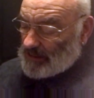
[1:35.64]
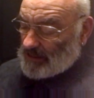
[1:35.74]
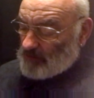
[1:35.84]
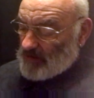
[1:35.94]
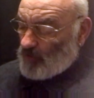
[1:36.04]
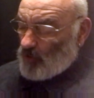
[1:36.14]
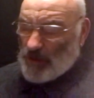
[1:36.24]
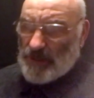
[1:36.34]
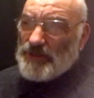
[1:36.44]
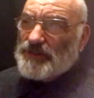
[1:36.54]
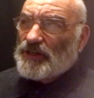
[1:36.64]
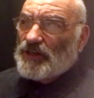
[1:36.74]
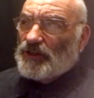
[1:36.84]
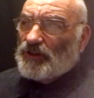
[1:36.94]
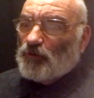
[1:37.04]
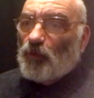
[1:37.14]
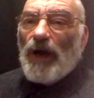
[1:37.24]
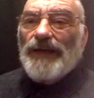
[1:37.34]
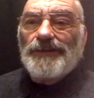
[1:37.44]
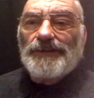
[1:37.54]
before his
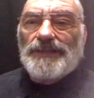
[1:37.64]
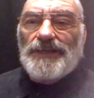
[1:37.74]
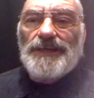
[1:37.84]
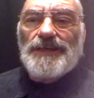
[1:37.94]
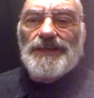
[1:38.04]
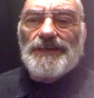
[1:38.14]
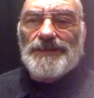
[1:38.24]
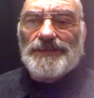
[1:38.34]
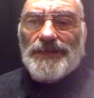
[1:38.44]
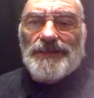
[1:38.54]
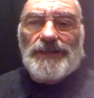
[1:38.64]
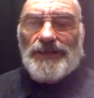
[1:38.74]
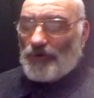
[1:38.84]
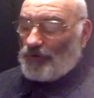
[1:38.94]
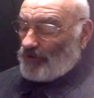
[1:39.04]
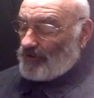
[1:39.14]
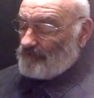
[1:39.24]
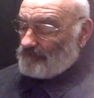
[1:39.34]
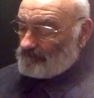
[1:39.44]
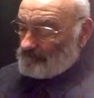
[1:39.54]
wild years, as he called them.